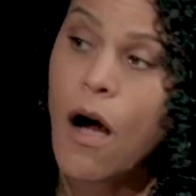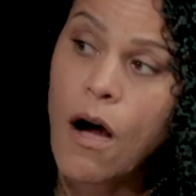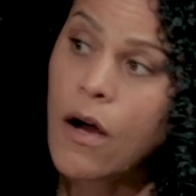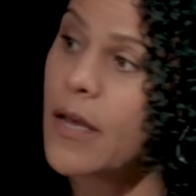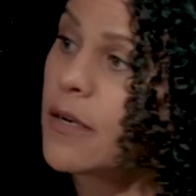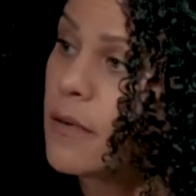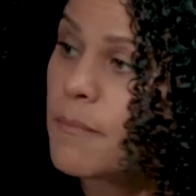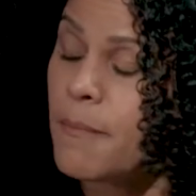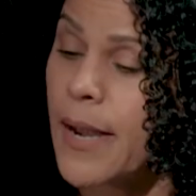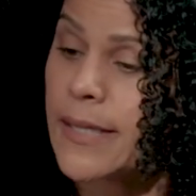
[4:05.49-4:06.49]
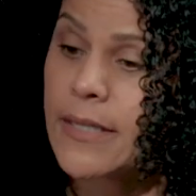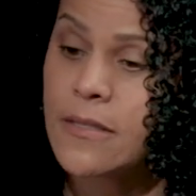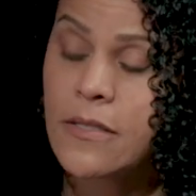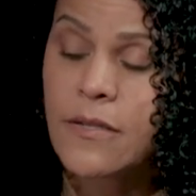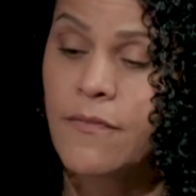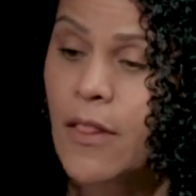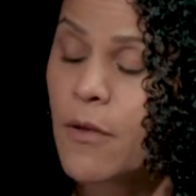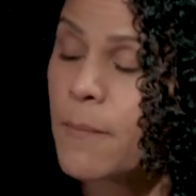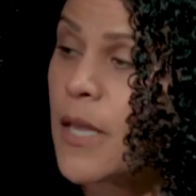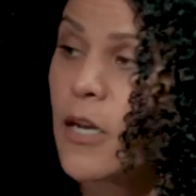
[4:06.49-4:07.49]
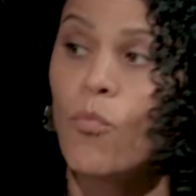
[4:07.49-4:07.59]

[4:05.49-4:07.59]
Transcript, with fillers: on my kids' development